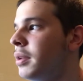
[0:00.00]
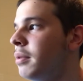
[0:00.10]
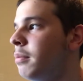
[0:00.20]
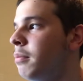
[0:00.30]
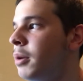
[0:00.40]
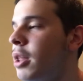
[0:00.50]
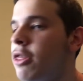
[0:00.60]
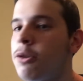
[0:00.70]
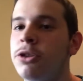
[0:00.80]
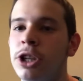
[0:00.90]
But
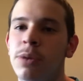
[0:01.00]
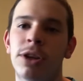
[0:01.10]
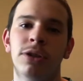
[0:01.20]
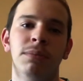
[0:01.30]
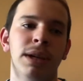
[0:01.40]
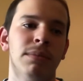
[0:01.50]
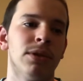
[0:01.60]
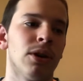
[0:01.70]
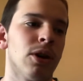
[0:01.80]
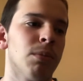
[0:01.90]
third generation memes
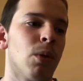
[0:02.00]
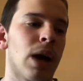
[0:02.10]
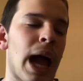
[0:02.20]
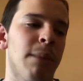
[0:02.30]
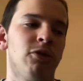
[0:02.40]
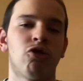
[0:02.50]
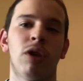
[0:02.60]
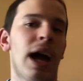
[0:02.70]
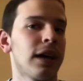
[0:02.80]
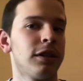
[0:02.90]
are more
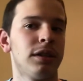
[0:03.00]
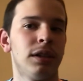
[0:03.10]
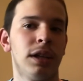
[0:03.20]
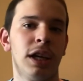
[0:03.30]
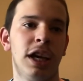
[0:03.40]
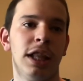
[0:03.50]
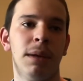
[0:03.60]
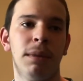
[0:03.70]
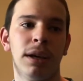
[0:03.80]
abstract, and they make